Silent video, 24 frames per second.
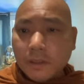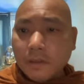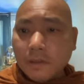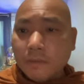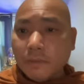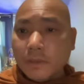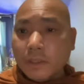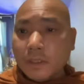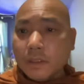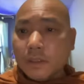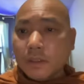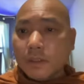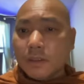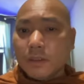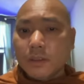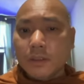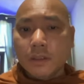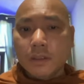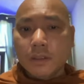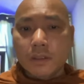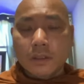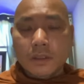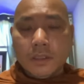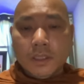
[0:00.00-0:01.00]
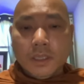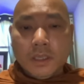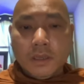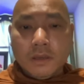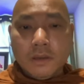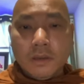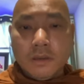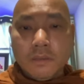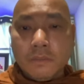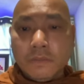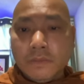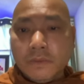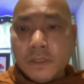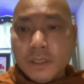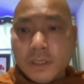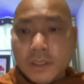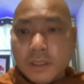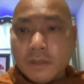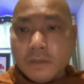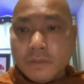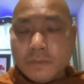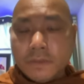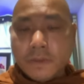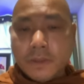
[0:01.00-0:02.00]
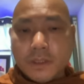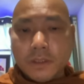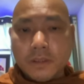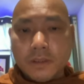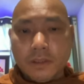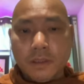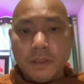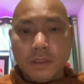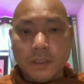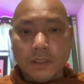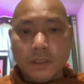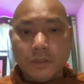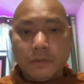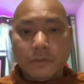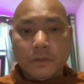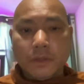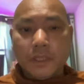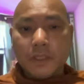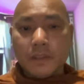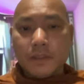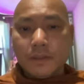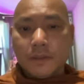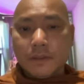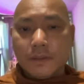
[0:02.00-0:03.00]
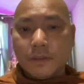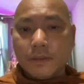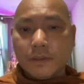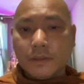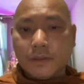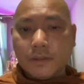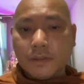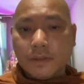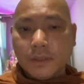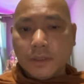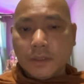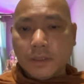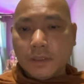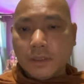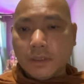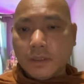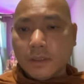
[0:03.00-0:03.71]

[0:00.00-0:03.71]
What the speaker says: event here in Philadelphia in the US.